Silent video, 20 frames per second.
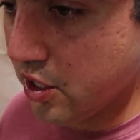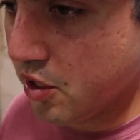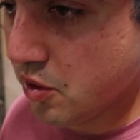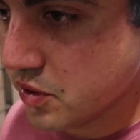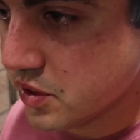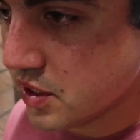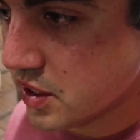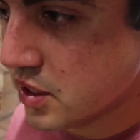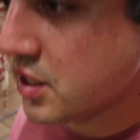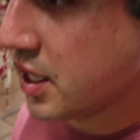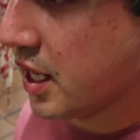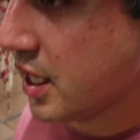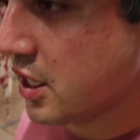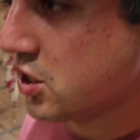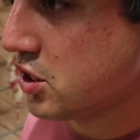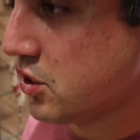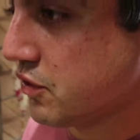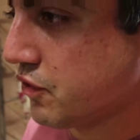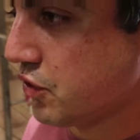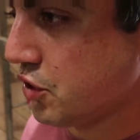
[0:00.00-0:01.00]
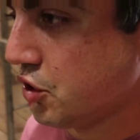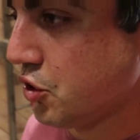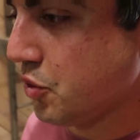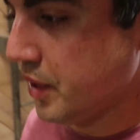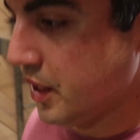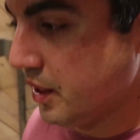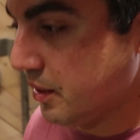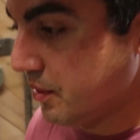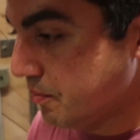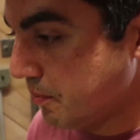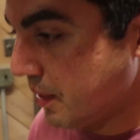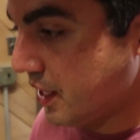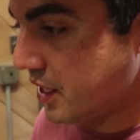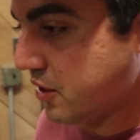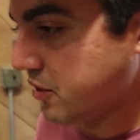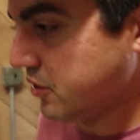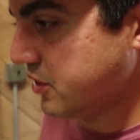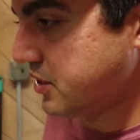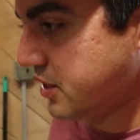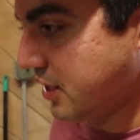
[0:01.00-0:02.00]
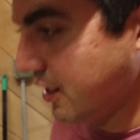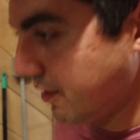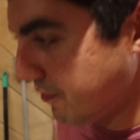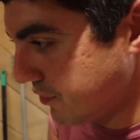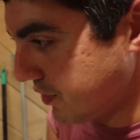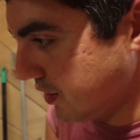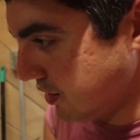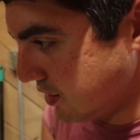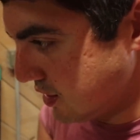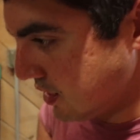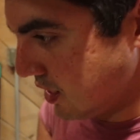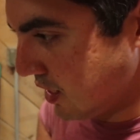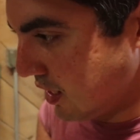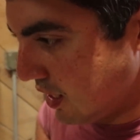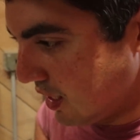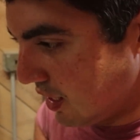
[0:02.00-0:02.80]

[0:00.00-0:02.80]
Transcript: use the stanchion for doing medical stuff, because